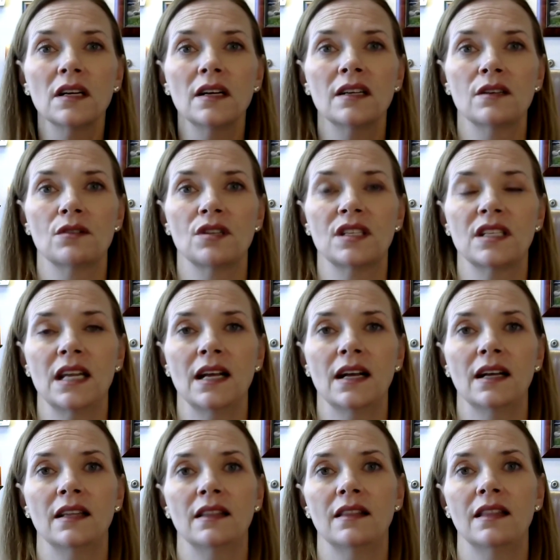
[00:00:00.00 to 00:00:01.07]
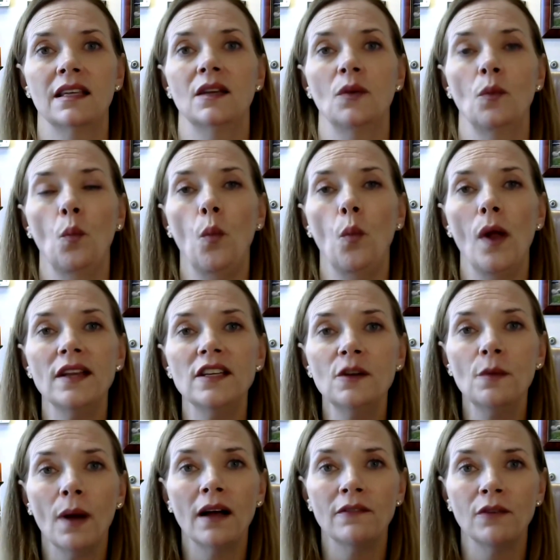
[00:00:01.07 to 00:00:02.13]
to understand that when
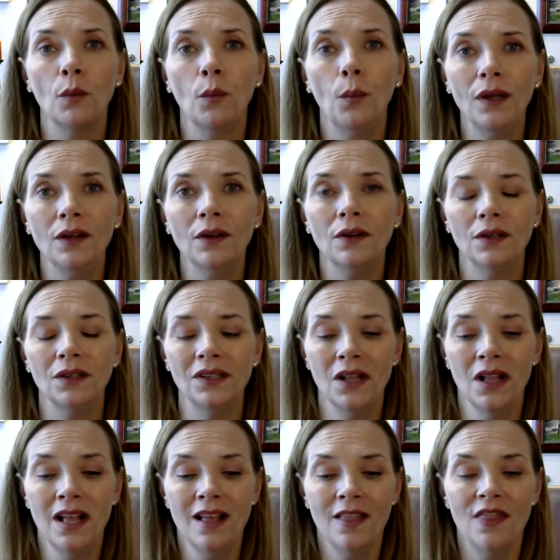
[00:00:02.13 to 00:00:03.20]
you have a will,